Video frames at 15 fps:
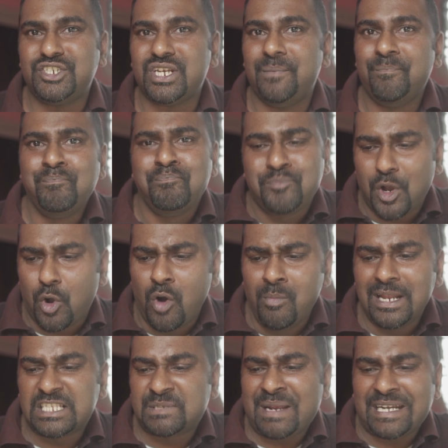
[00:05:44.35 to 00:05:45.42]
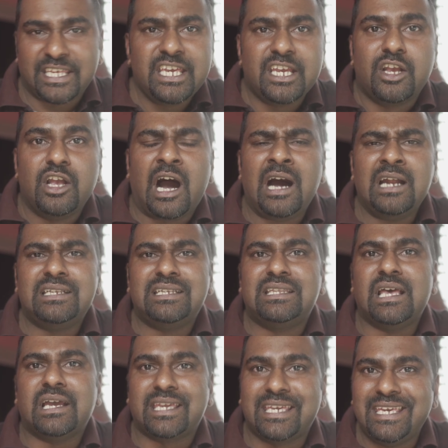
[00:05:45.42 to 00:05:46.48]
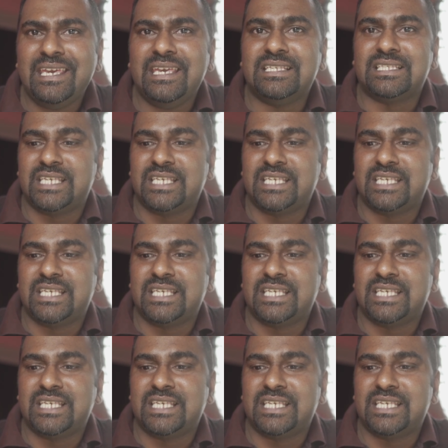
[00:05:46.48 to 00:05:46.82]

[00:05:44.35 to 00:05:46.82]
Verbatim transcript: the homeless man, he got the keys,